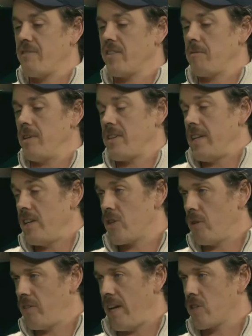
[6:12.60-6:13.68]
as an
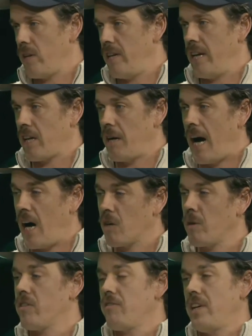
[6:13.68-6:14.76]
issue essentially, like
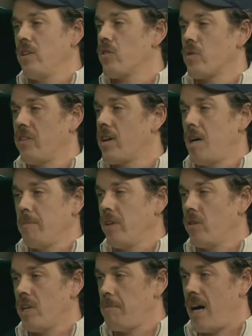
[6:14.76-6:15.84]
hundreds of industries coming
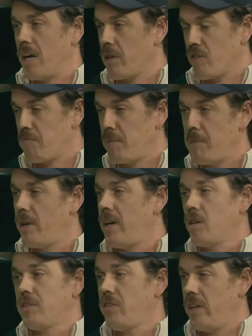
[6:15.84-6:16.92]
to them, hundreds of people out
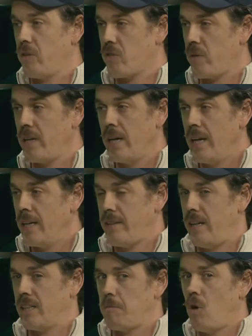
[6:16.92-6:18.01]
of this industry,
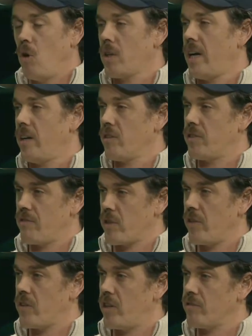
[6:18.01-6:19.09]
telling them all kinds of
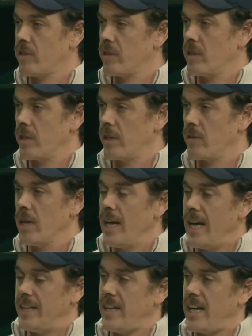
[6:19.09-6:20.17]
different stuff,
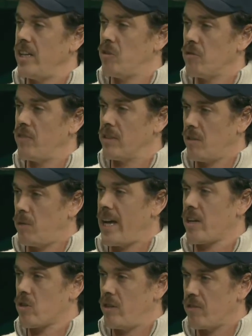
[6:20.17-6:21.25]
and they need to filter what
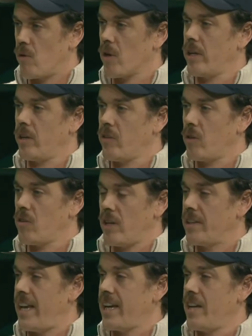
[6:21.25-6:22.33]
actually is working and so on and so on.
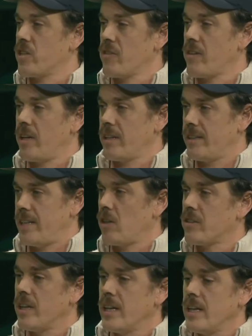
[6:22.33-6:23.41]
And they can't just like,
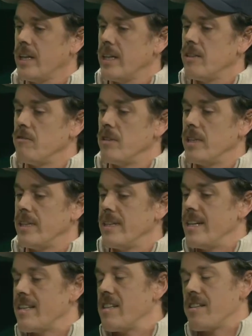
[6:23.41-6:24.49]

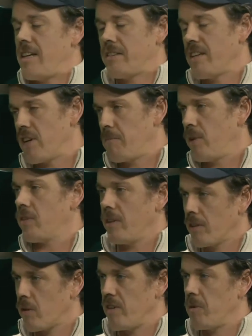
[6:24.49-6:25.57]
it's differently put,
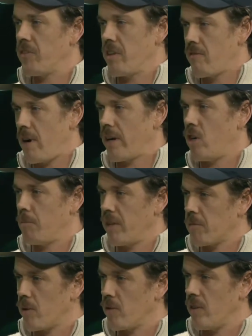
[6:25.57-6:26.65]
Christmas tree, very
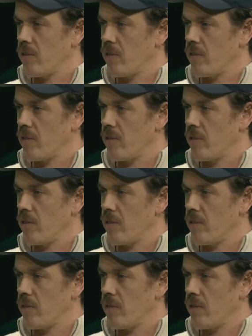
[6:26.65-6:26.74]
complex process.